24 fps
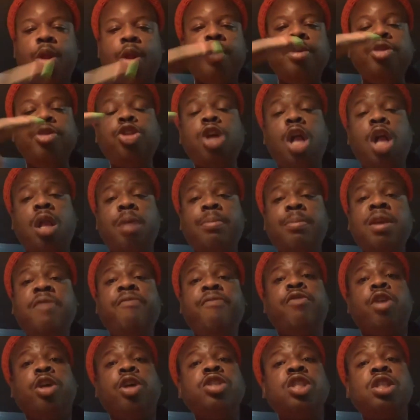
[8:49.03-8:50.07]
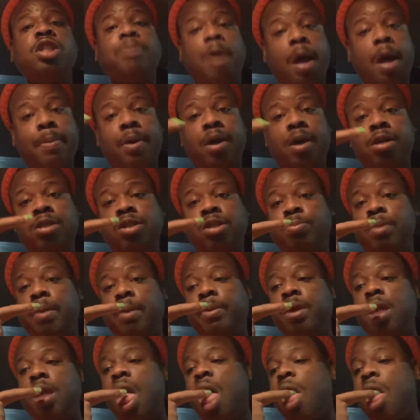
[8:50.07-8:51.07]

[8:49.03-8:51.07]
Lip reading: Jollibee versus Popeyes, baby.